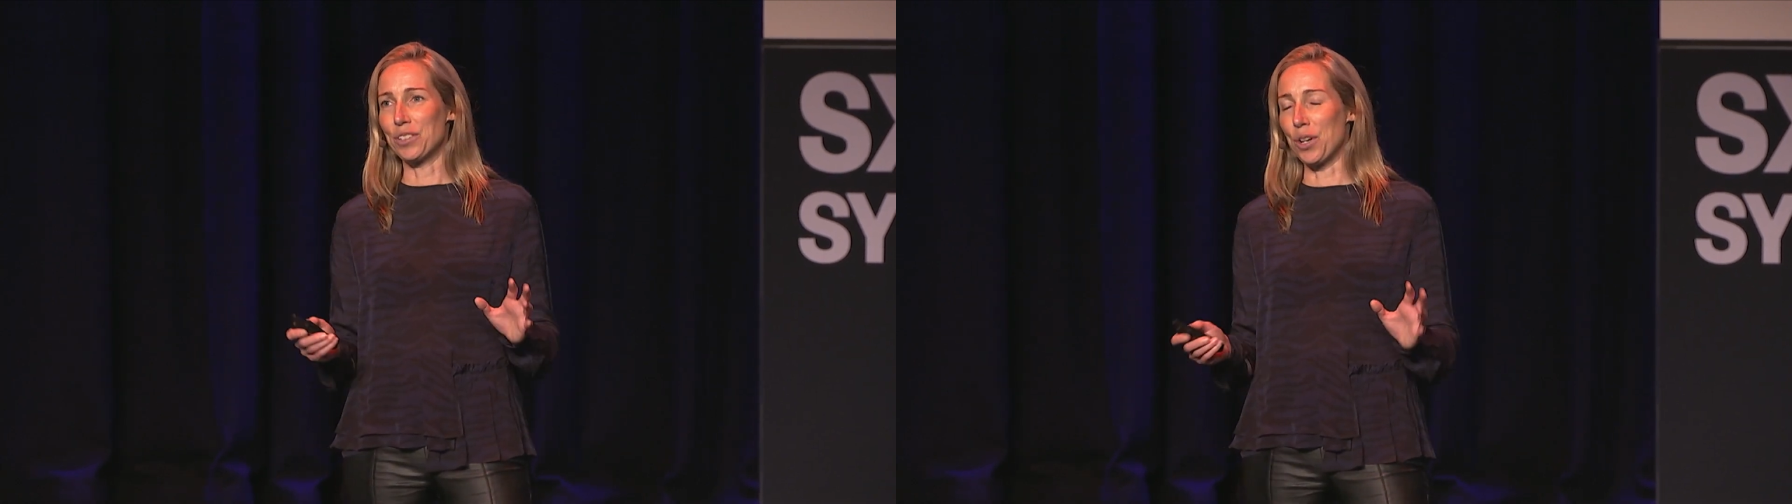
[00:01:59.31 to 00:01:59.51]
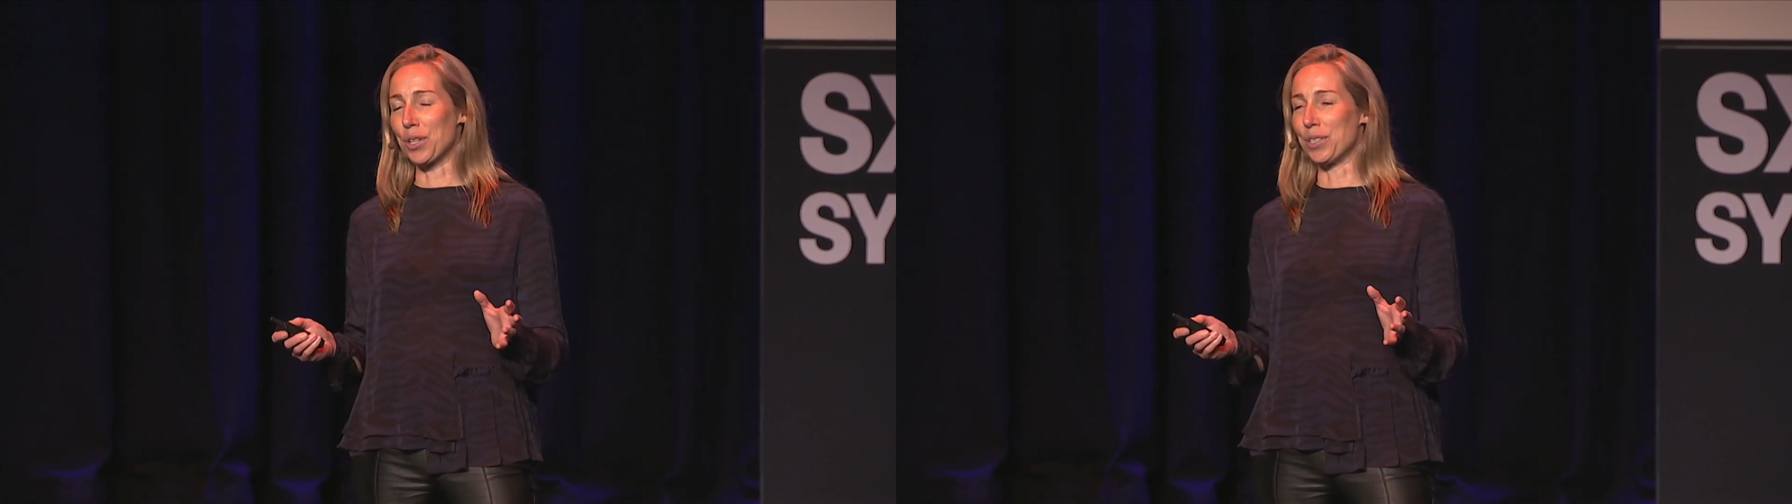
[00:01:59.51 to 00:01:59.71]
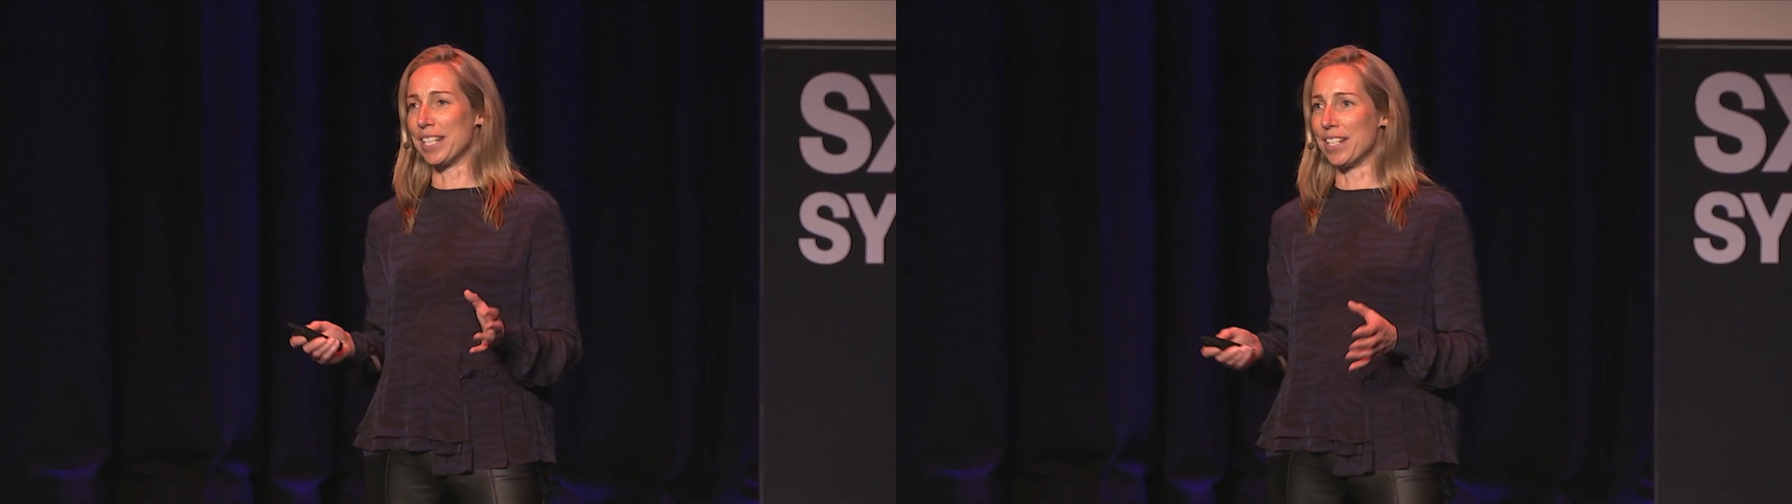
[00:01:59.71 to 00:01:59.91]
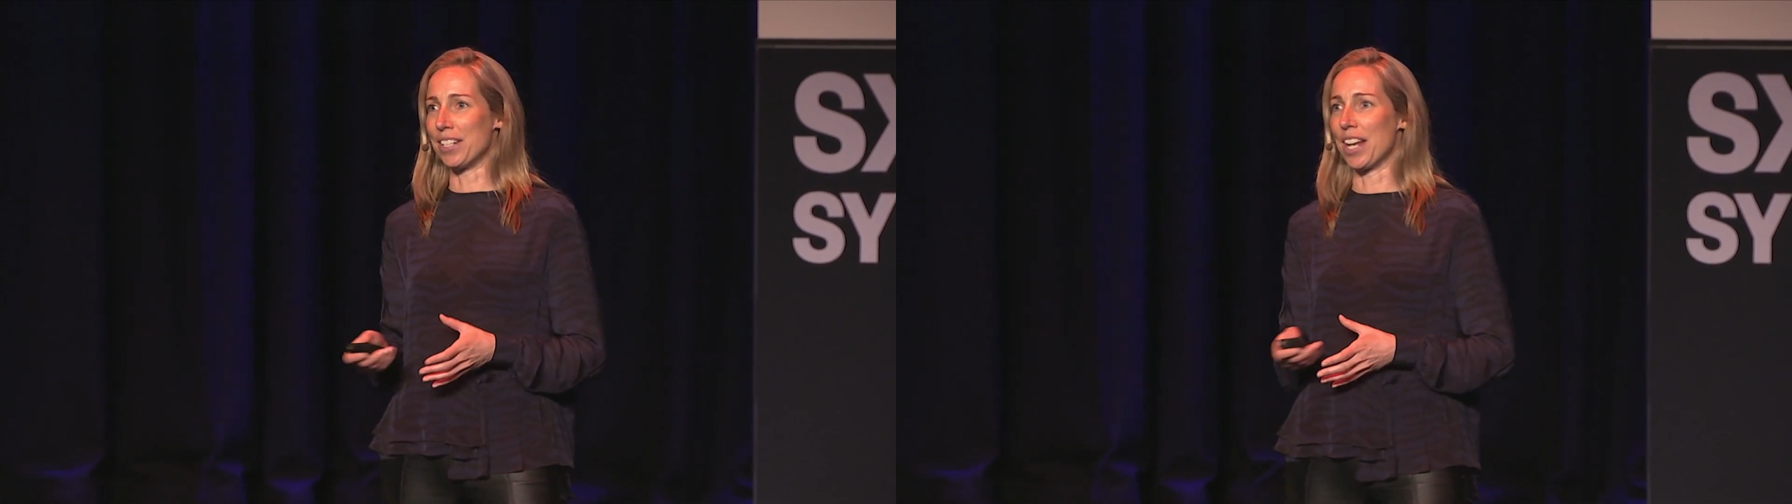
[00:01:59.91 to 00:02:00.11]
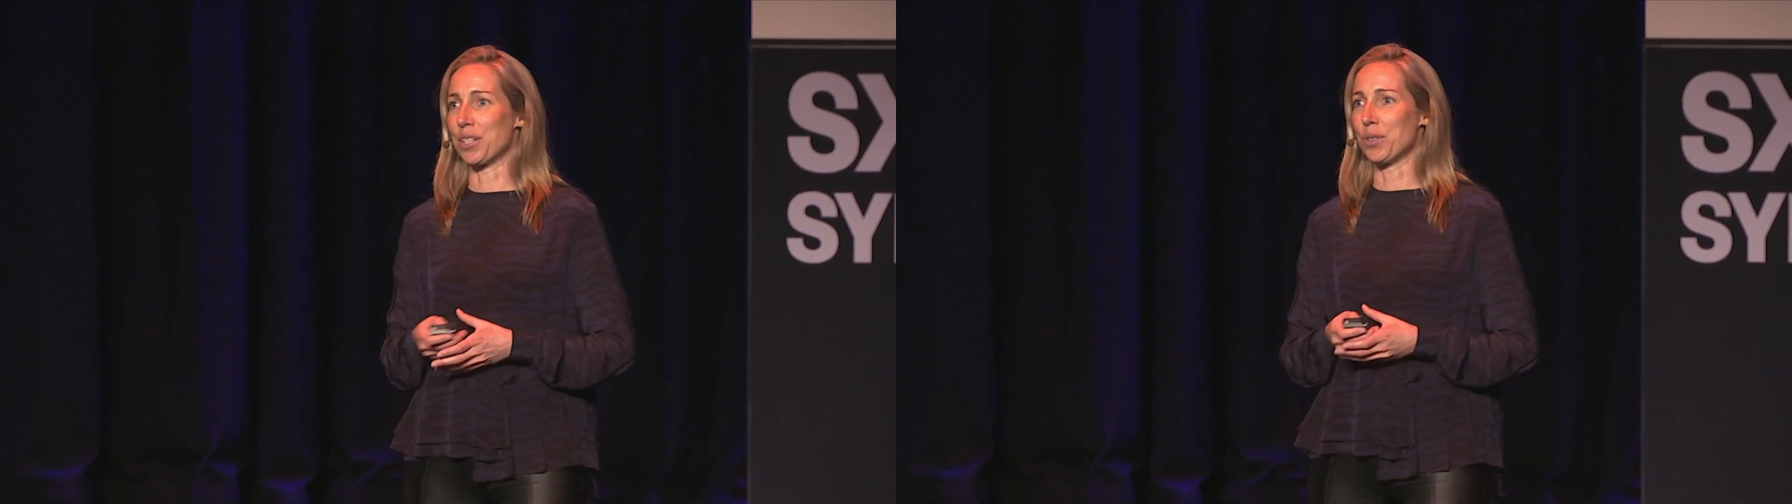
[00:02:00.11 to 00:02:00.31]
local and
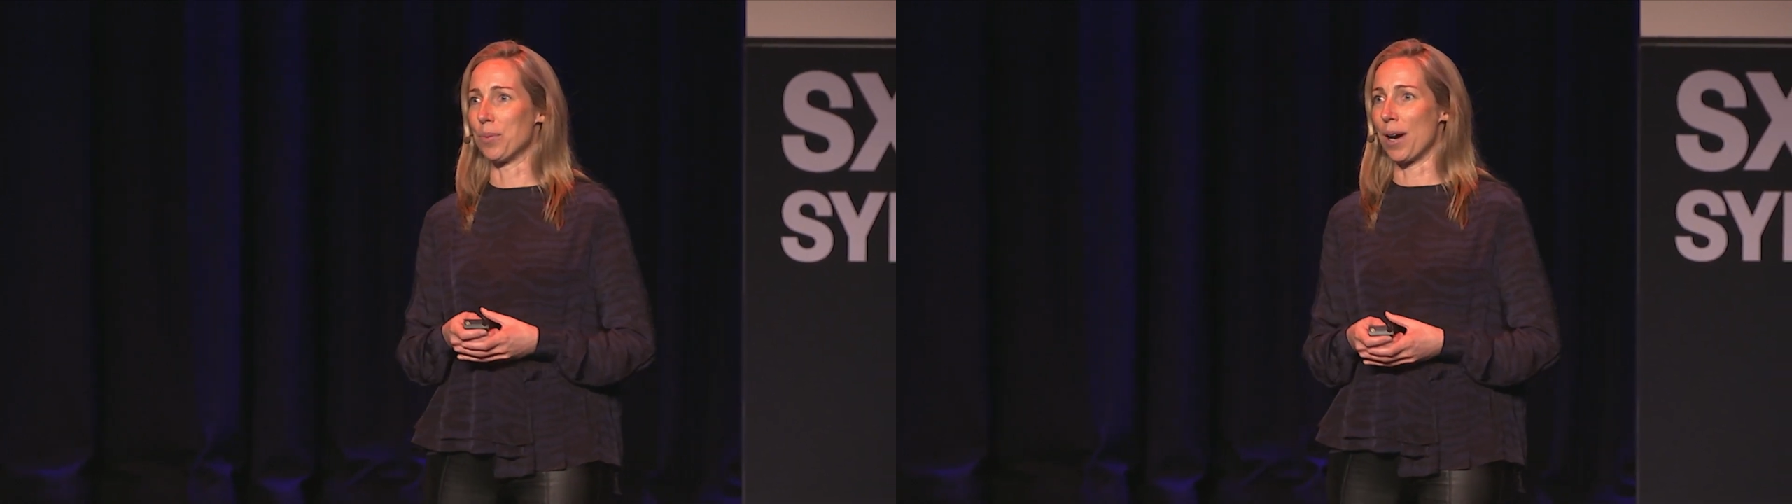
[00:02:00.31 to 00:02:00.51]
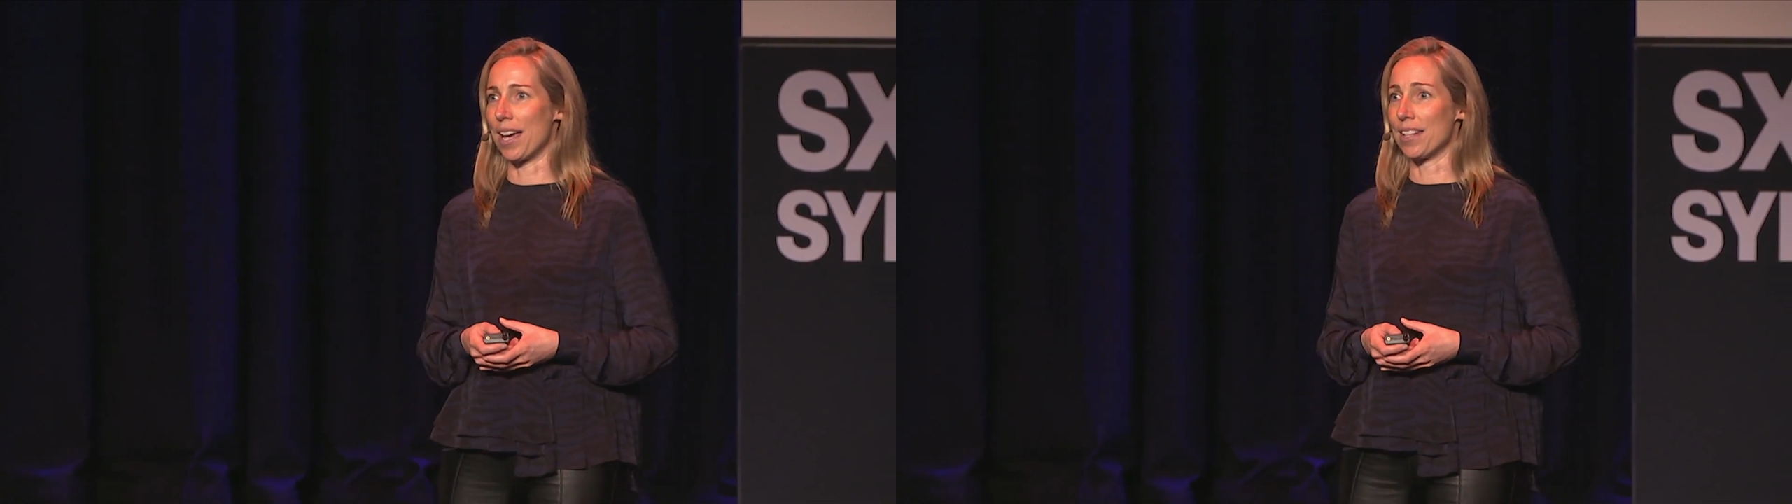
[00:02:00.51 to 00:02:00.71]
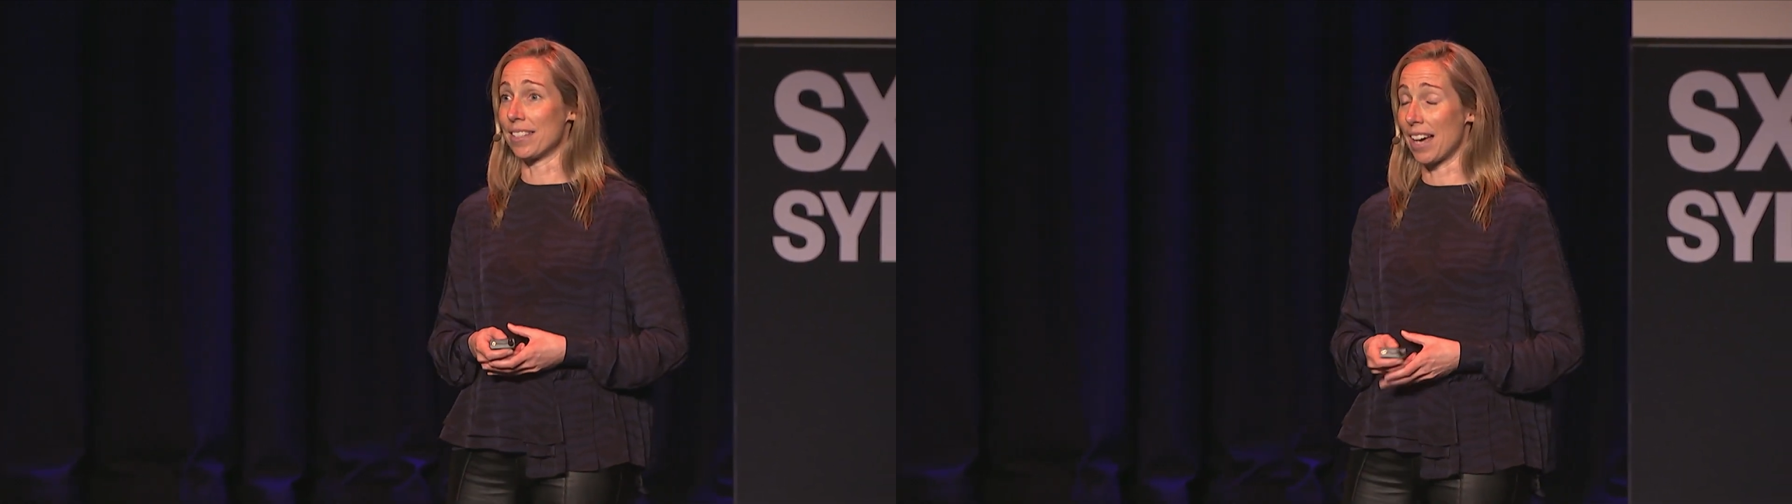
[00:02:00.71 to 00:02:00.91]
international brands,